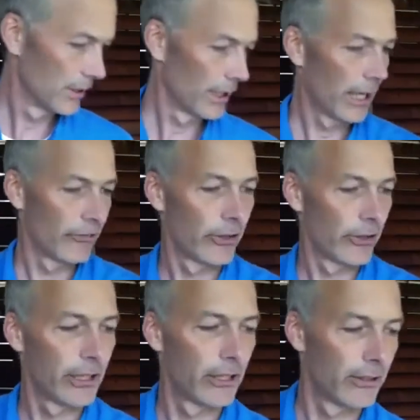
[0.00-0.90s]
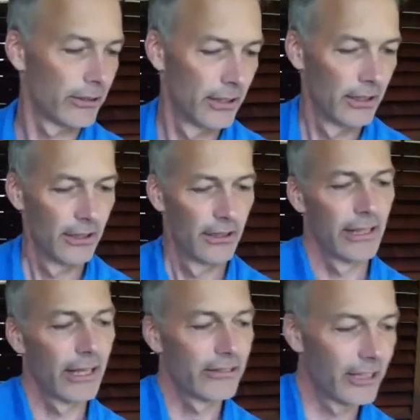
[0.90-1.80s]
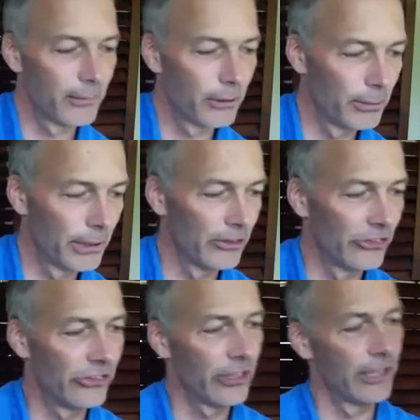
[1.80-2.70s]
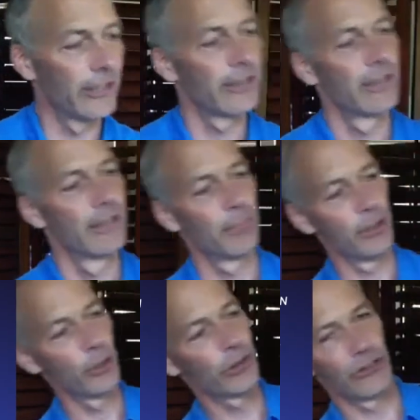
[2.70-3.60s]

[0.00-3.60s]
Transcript: I have it right here. Not that anybody will be able to see it, but you can